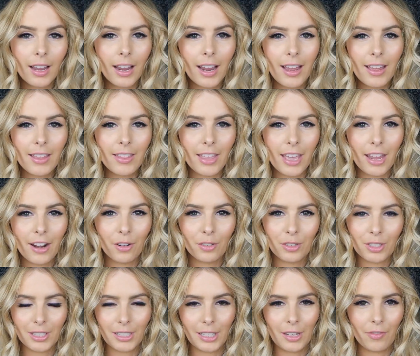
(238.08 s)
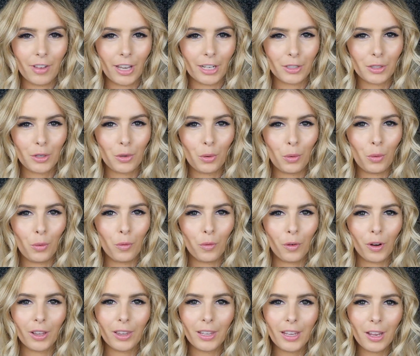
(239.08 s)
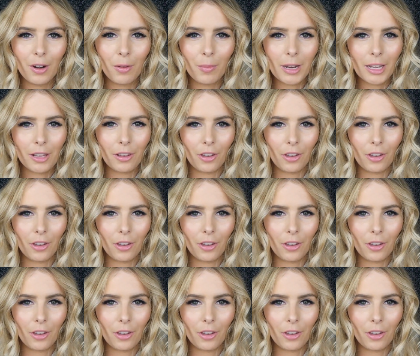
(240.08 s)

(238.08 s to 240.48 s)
And then I'll just leave that to cool for a little bit